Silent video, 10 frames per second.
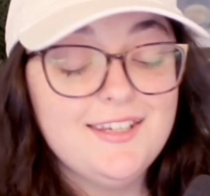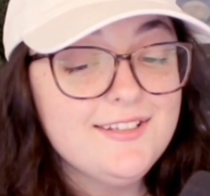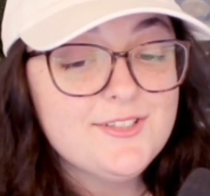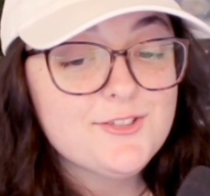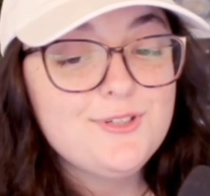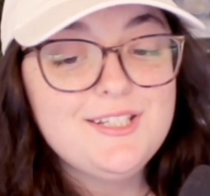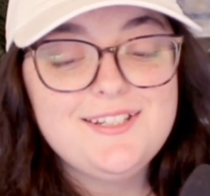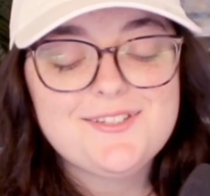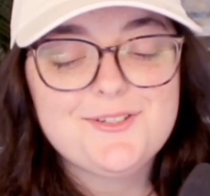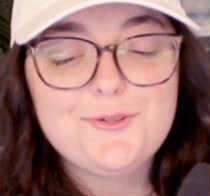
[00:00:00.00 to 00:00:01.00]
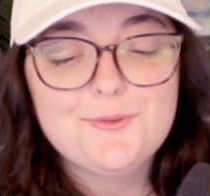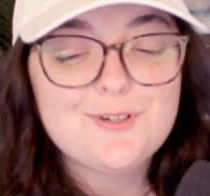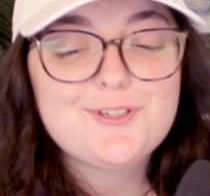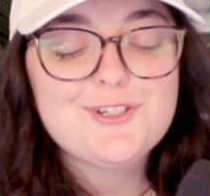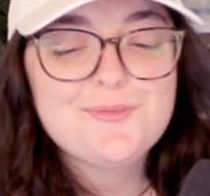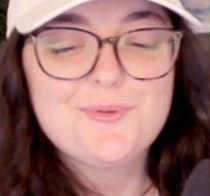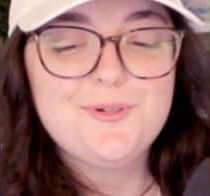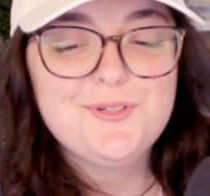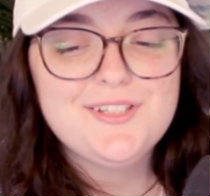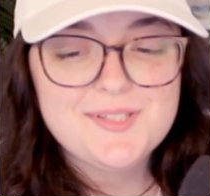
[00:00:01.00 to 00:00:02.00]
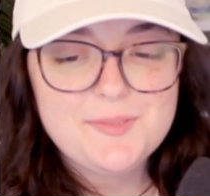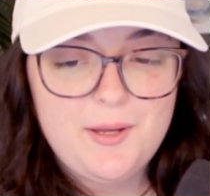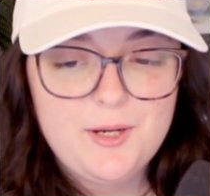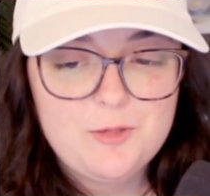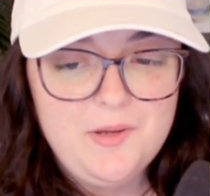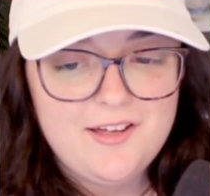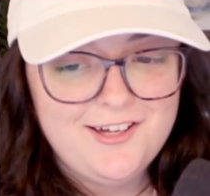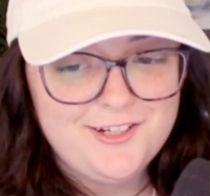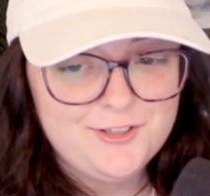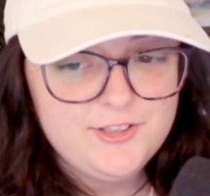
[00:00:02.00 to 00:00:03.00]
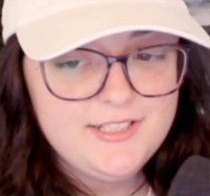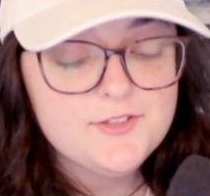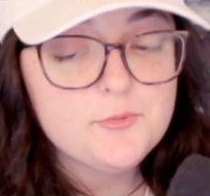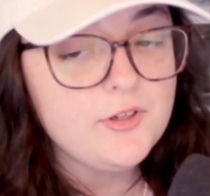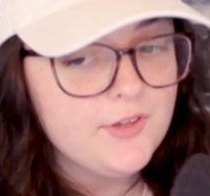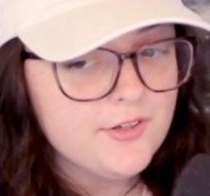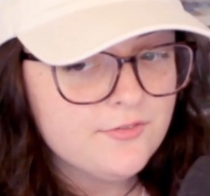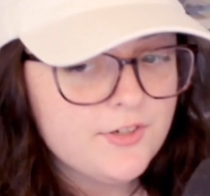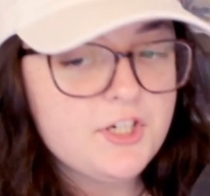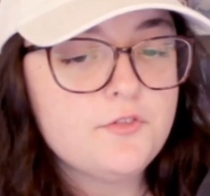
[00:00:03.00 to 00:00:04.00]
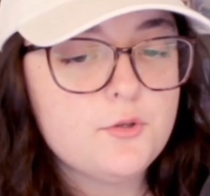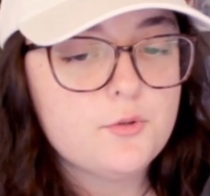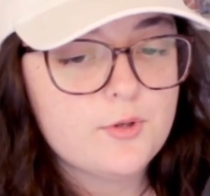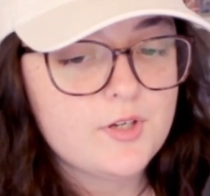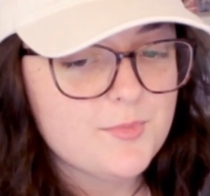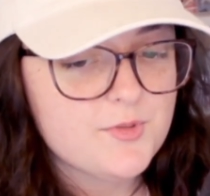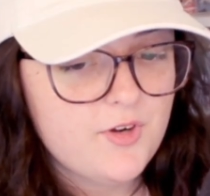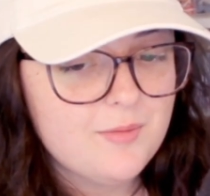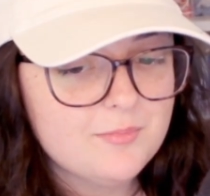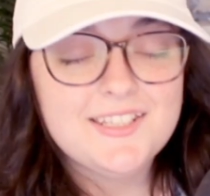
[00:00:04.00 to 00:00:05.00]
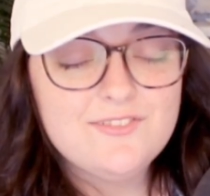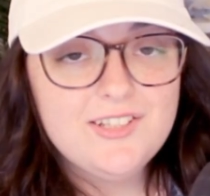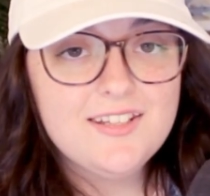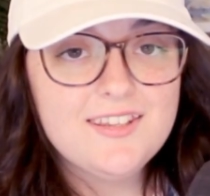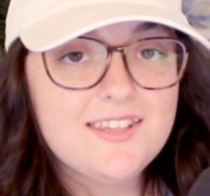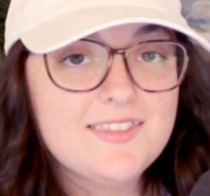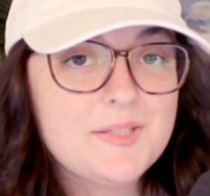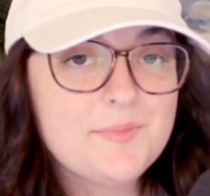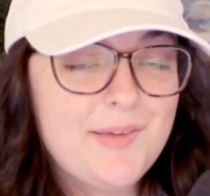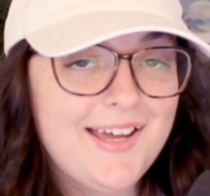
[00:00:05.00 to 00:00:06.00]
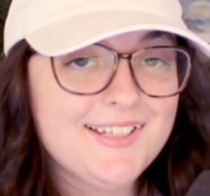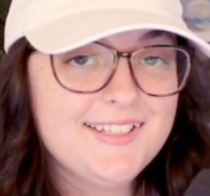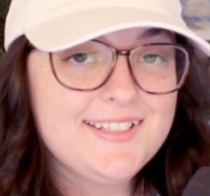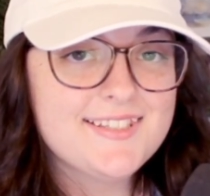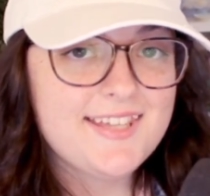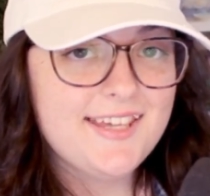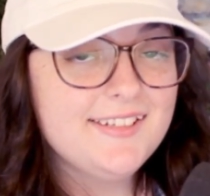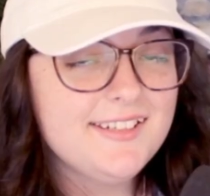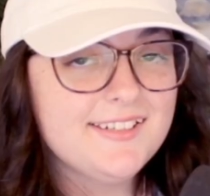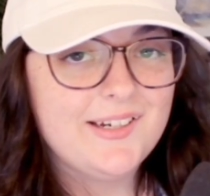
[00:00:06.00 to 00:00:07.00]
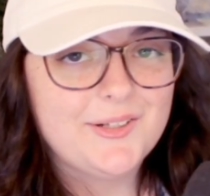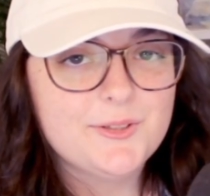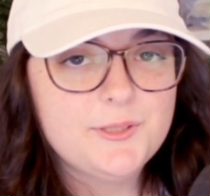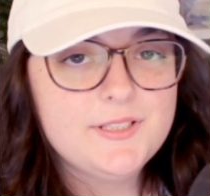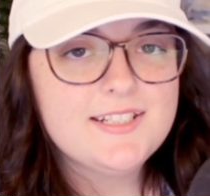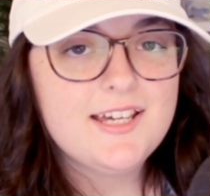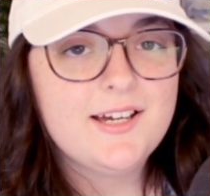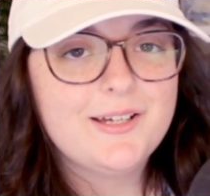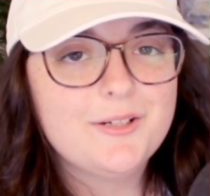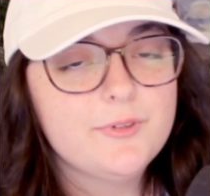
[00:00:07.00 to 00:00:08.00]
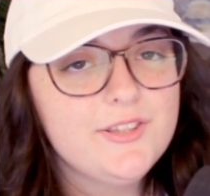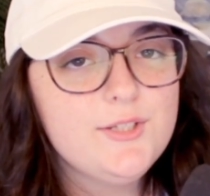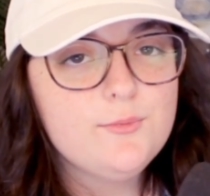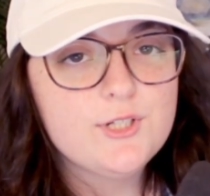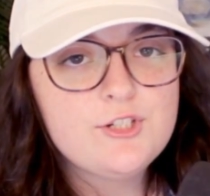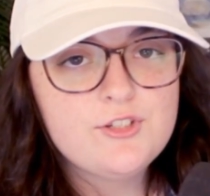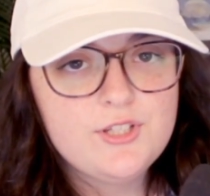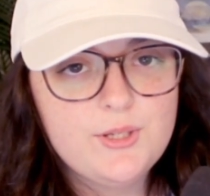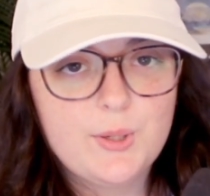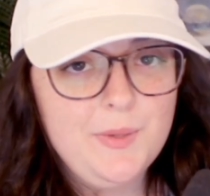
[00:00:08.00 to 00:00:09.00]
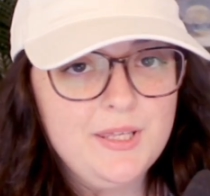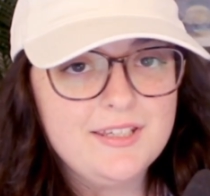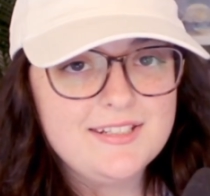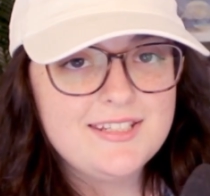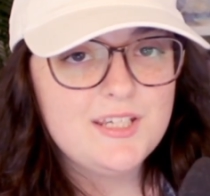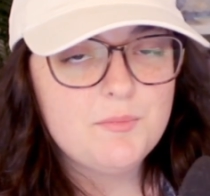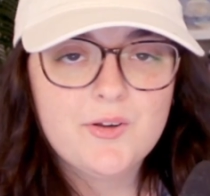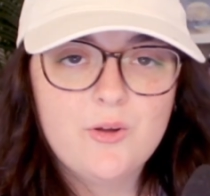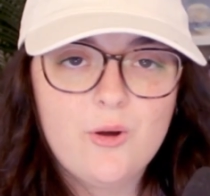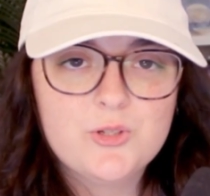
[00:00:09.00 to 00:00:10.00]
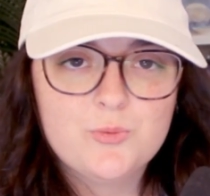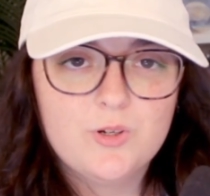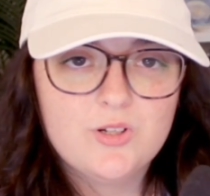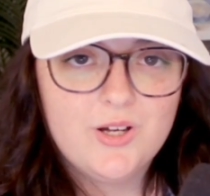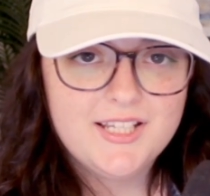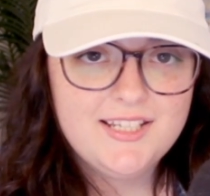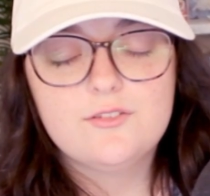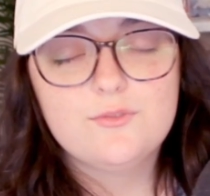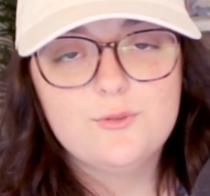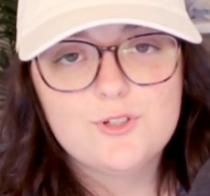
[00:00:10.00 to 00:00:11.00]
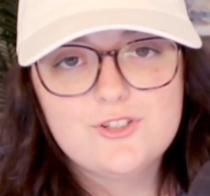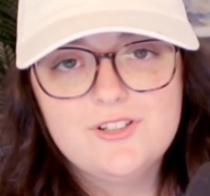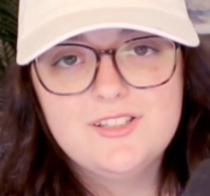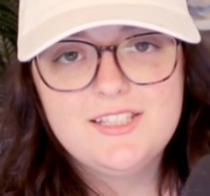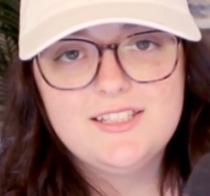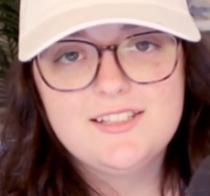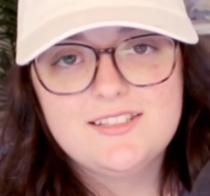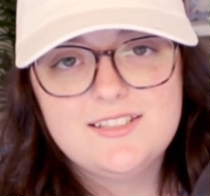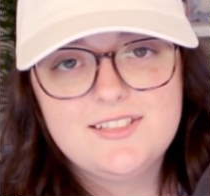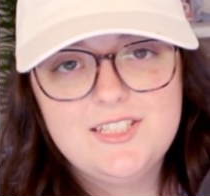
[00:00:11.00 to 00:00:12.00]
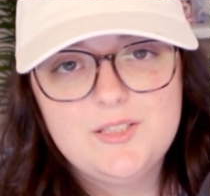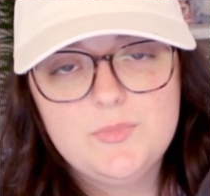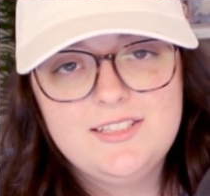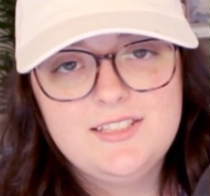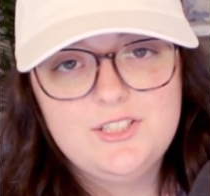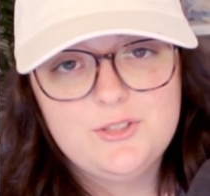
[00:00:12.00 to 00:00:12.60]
Inniscreen is a gorgeous world inspired by Ireland, where a lot of fairy folklore comes from. Given that this pack is set in Ireland, I really wish the European team had gotten to work on it. Unfortunately, the team in